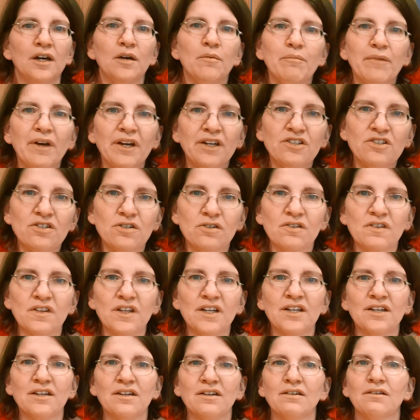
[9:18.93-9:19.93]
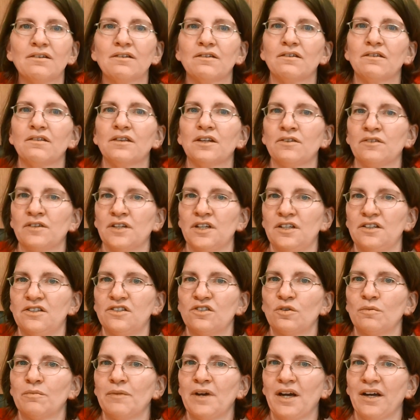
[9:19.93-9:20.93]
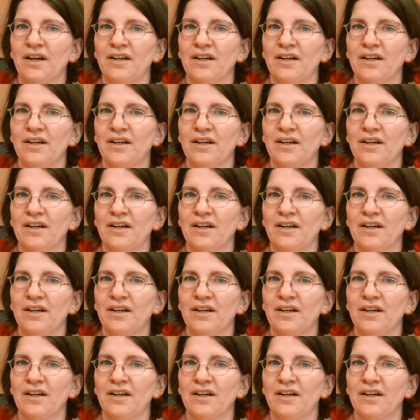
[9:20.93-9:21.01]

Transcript: make sure that their needs are met.